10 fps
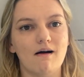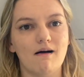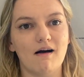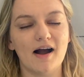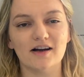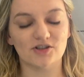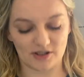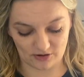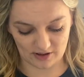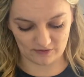I
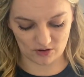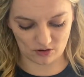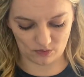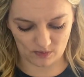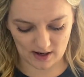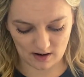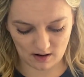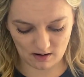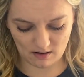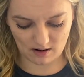actually don't even know
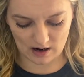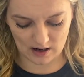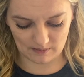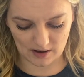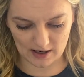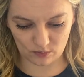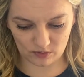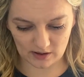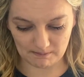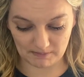when. I
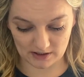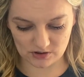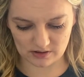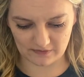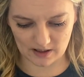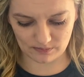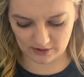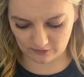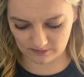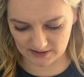ordered a bunch of
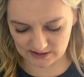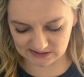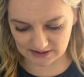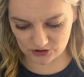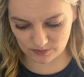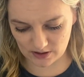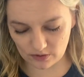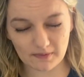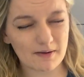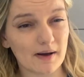fabric from Bee Stitch Me. It would
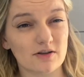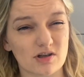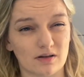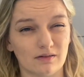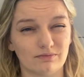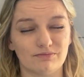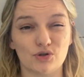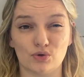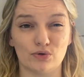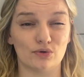have been about
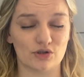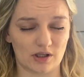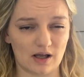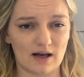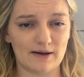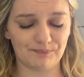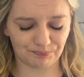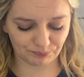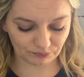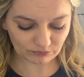June or July.
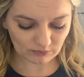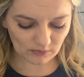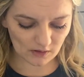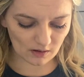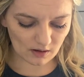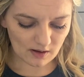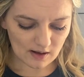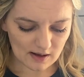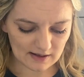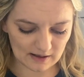
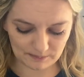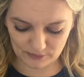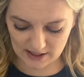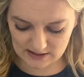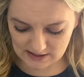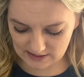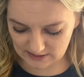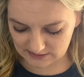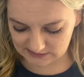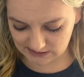Now,
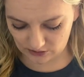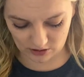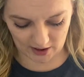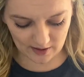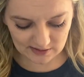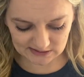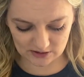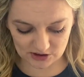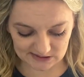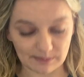Brandy is a goddess
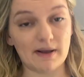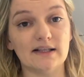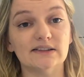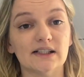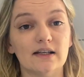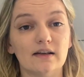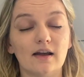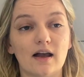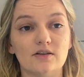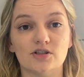and she's amazing,
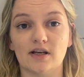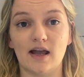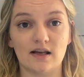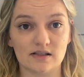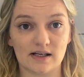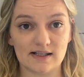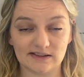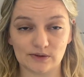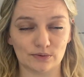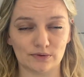and she hand dyes
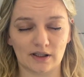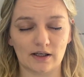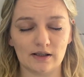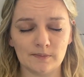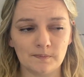to order,